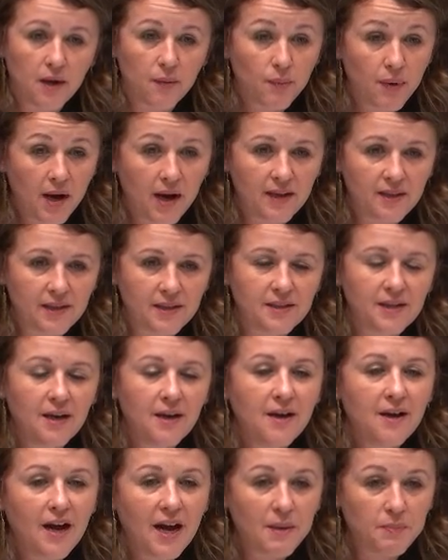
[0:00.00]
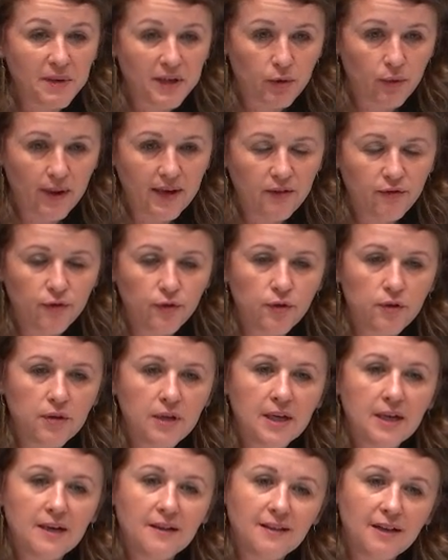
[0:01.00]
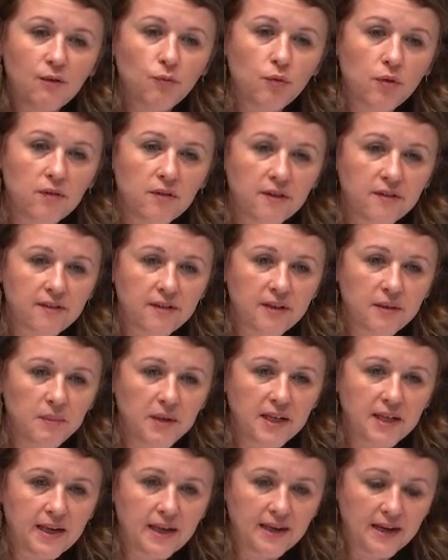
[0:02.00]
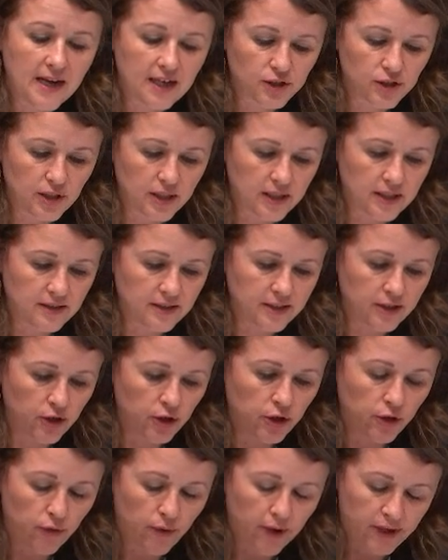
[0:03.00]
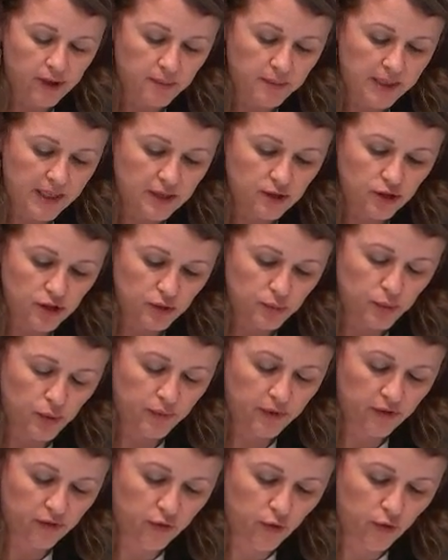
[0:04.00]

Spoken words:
pilot, I'd be grateful. Then this committee can actually consider your recommendations moving